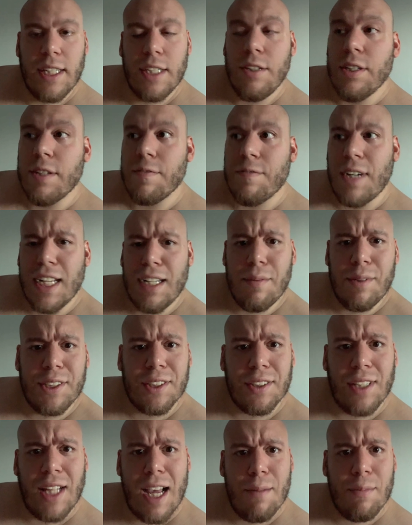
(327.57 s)
And you can find them at
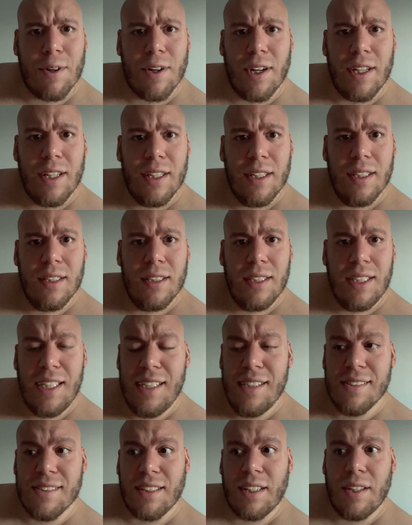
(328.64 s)
your library
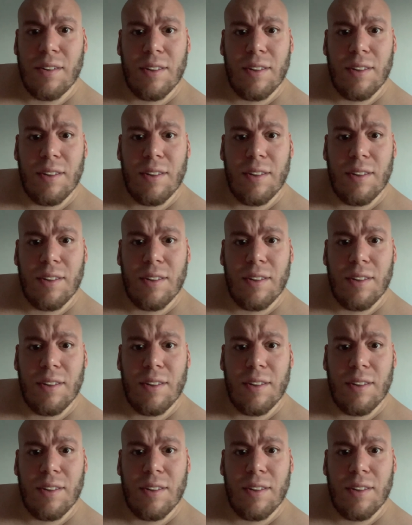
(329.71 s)
easily.